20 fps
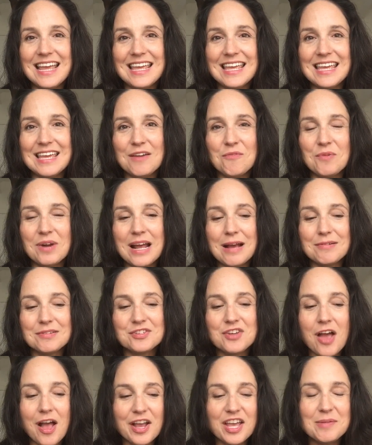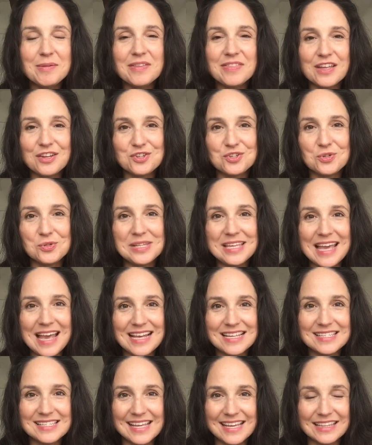when I was talking about that Julie
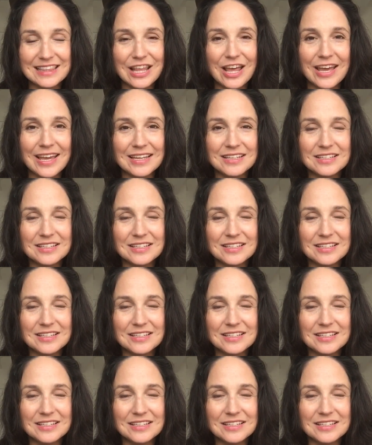Asselin